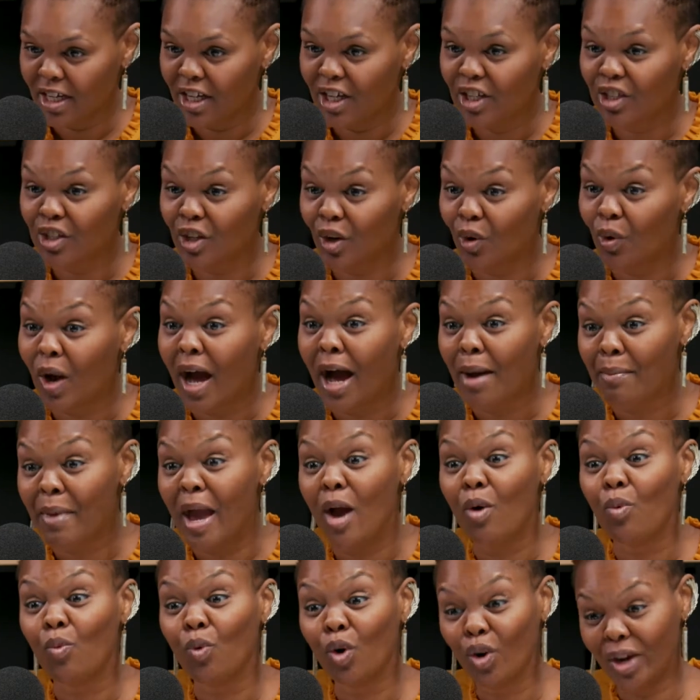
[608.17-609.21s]
So I'm
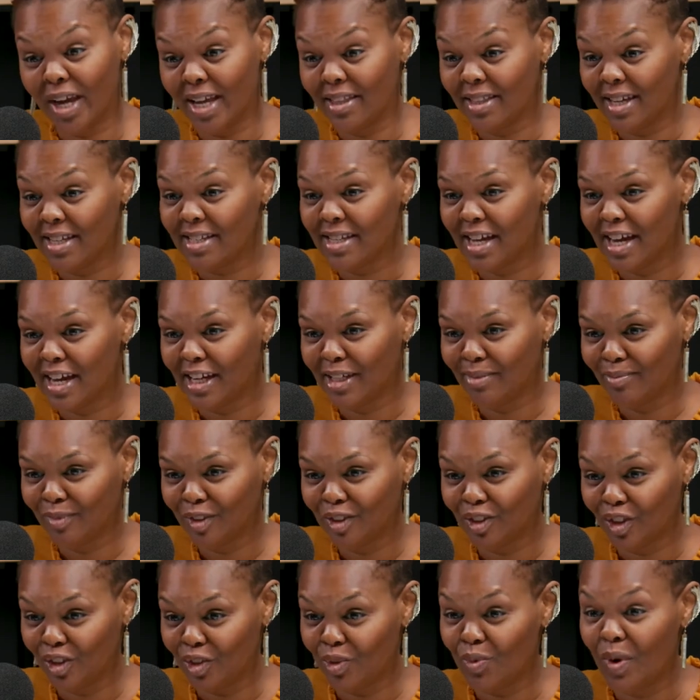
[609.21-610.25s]
at work at that time.
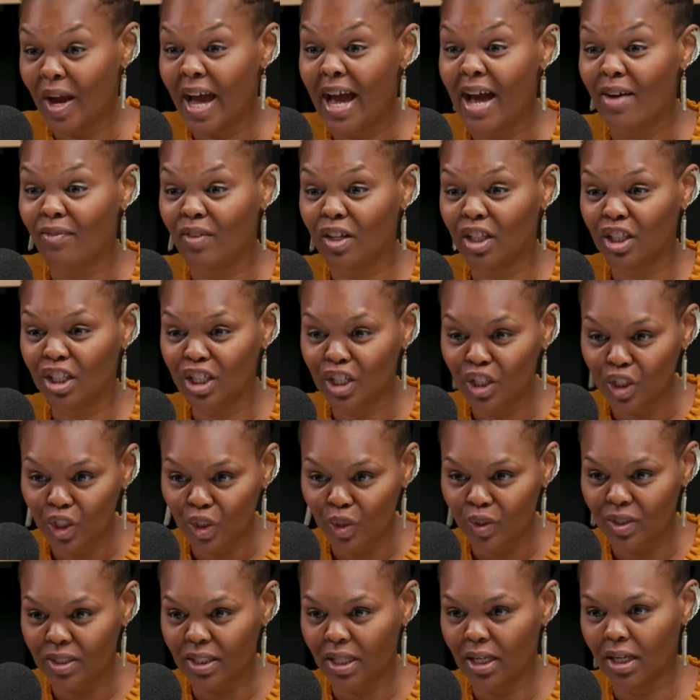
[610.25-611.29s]
So you have
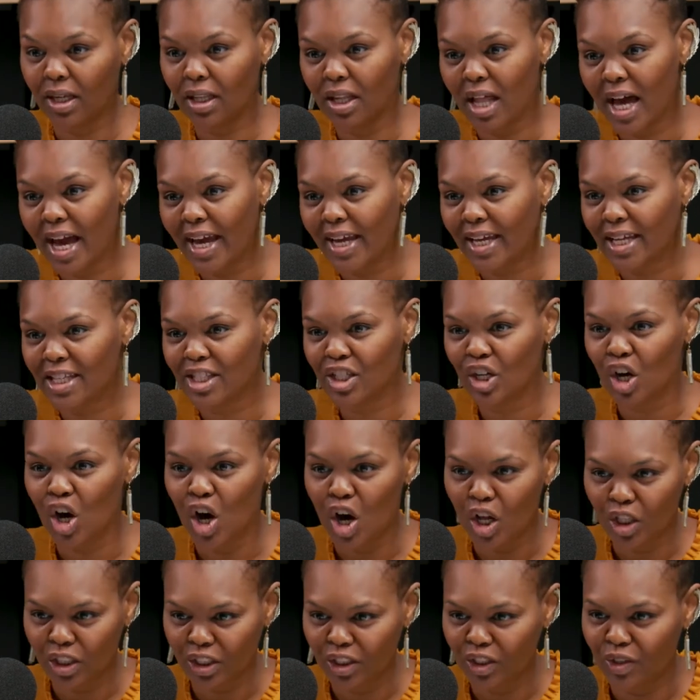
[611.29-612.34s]
cleaners and clients
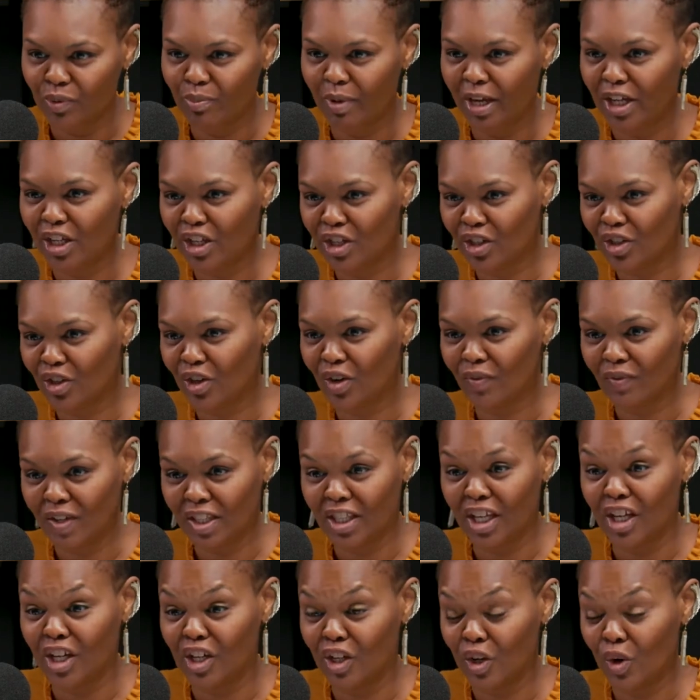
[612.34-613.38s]
calling you, making sure
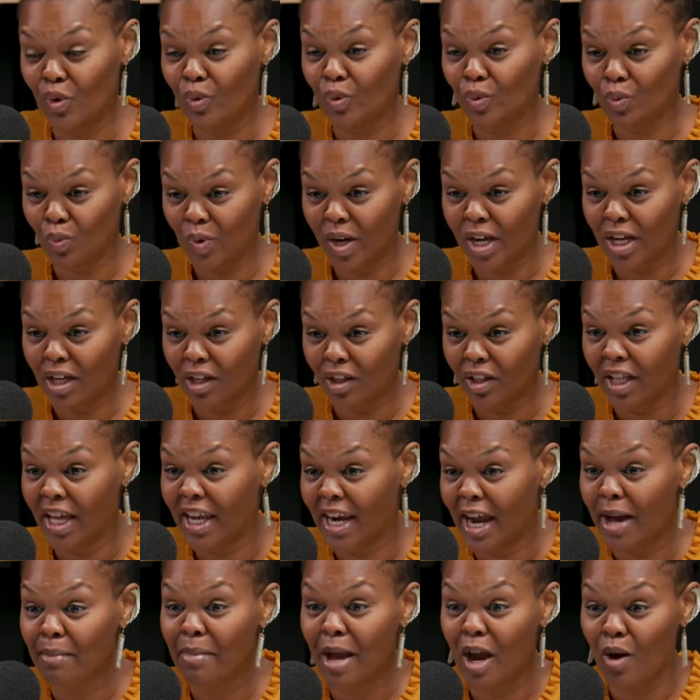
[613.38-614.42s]
everything goes well, and
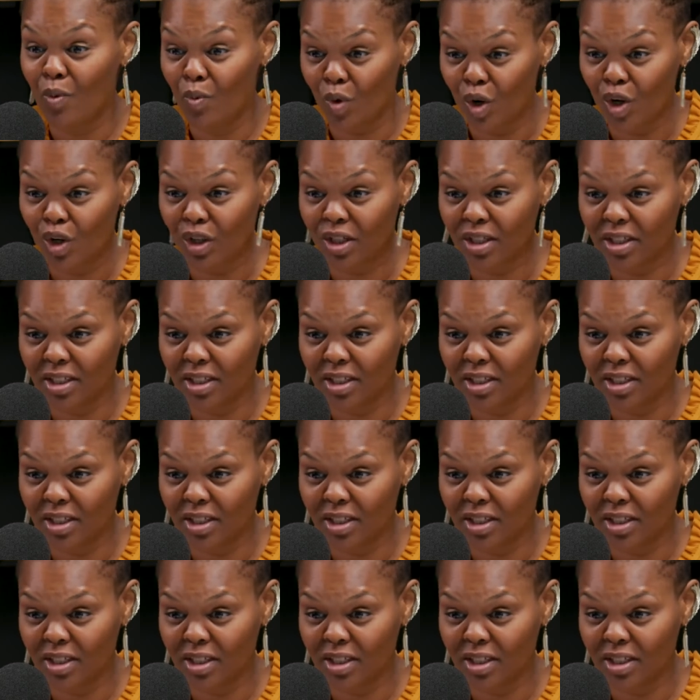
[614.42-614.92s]
I'm at work.